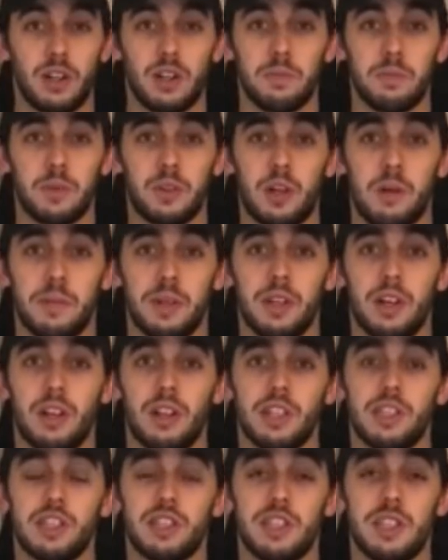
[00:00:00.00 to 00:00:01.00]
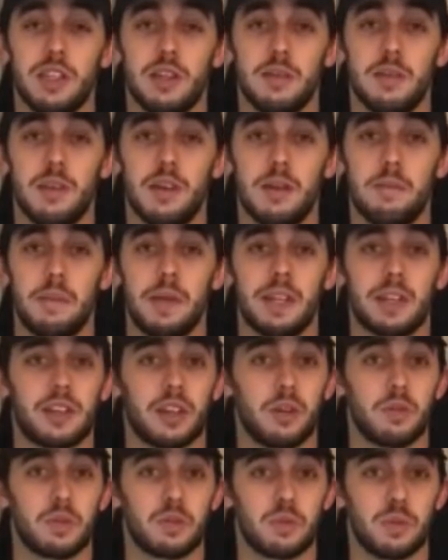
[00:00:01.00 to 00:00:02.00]
common knowledge that Peter
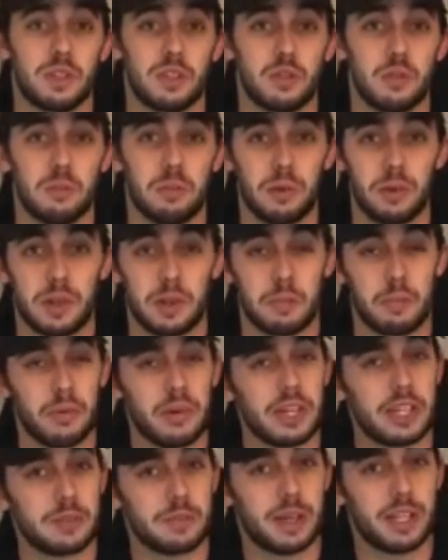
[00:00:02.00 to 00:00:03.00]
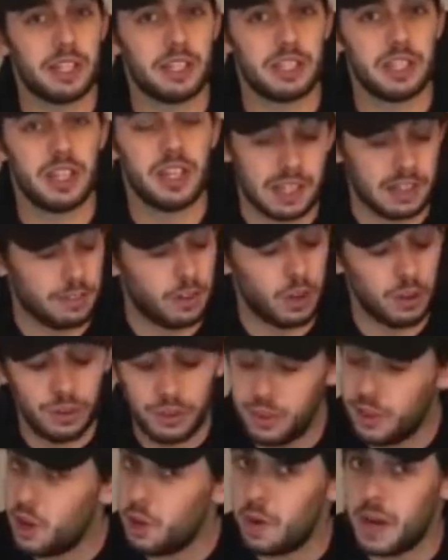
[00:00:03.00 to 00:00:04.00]
Coates wants to employ a British manager. Then I've
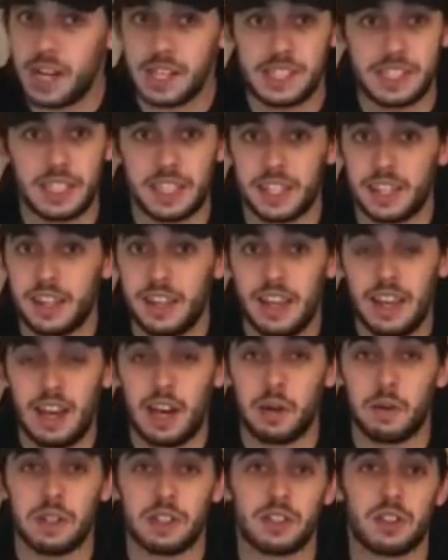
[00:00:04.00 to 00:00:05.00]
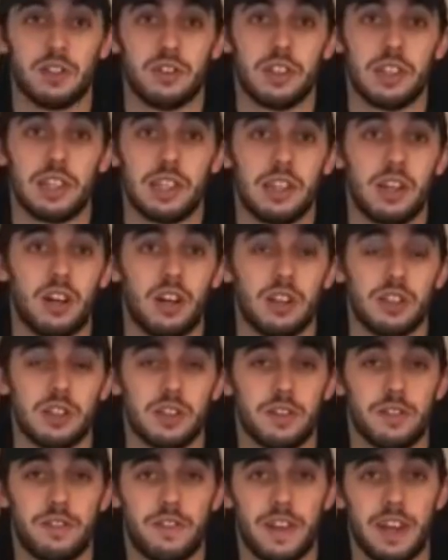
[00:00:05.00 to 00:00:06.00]
got no idea how he's currently the
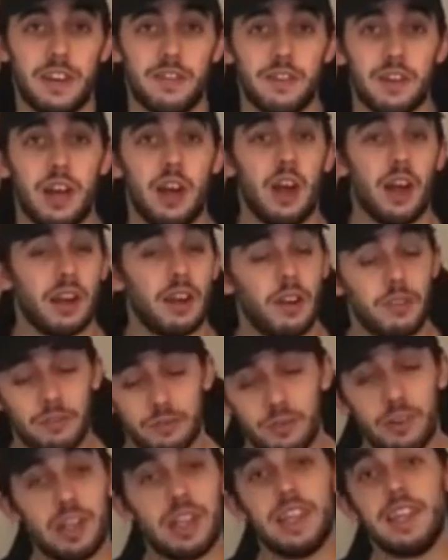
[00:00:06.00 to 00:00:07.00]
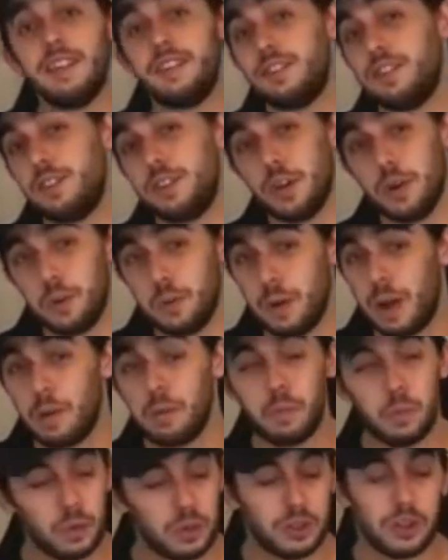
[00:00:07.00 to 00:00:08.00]
odds-on favourite. I
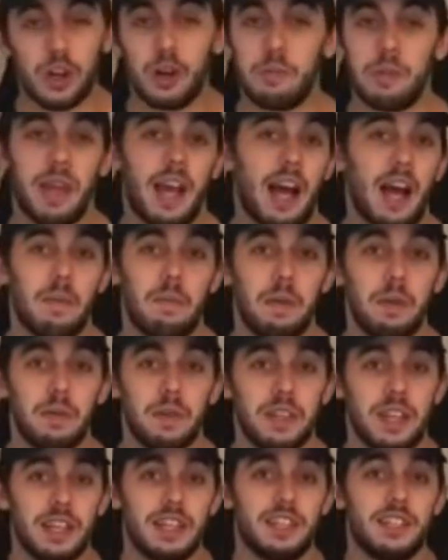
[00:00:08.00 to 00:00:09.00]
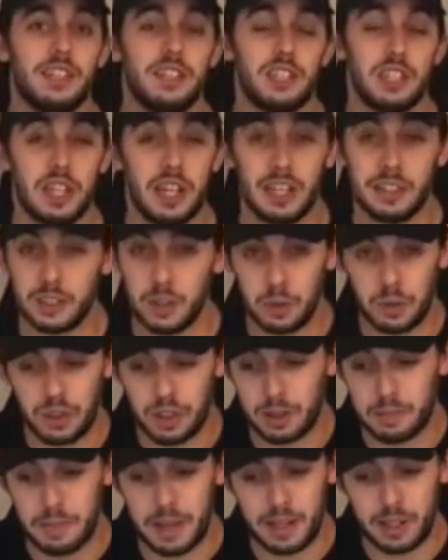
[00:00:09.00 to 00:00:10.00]
would not be happy with that decision. I don't
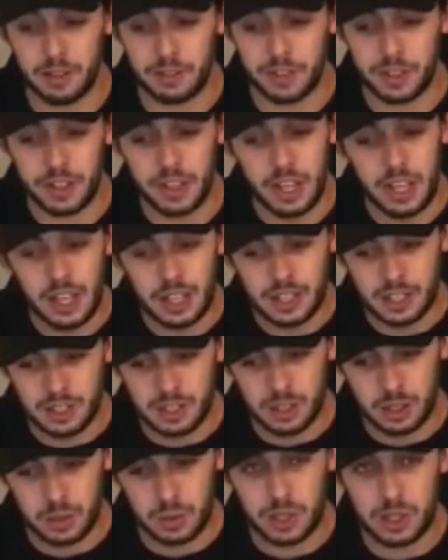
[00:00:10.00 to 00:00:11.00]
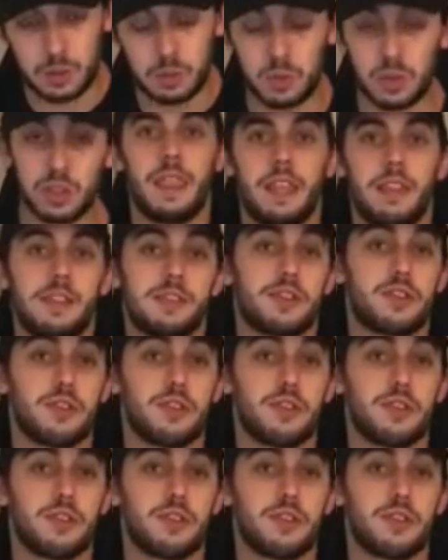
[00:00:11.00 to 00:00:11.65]
think many other Stokies would. Then there's